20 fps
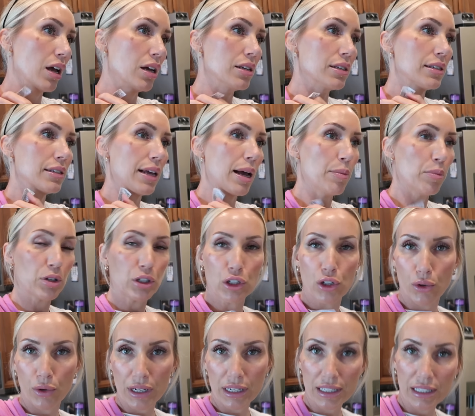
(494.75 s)
Seb was
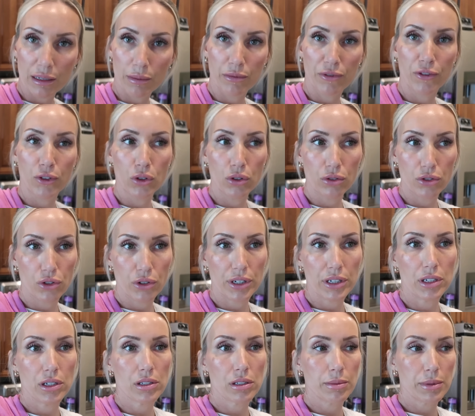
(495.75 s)
doing some full
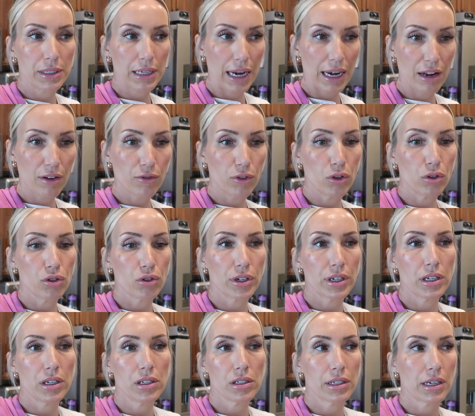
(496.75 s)
drills, some standing full
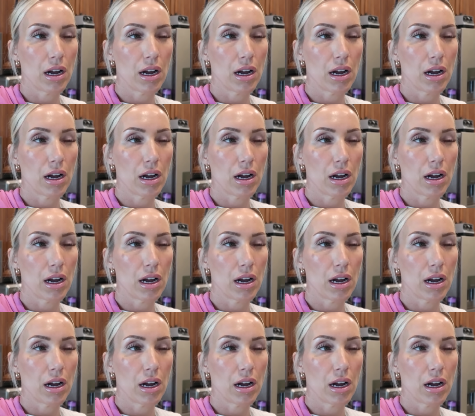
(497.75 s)
drills.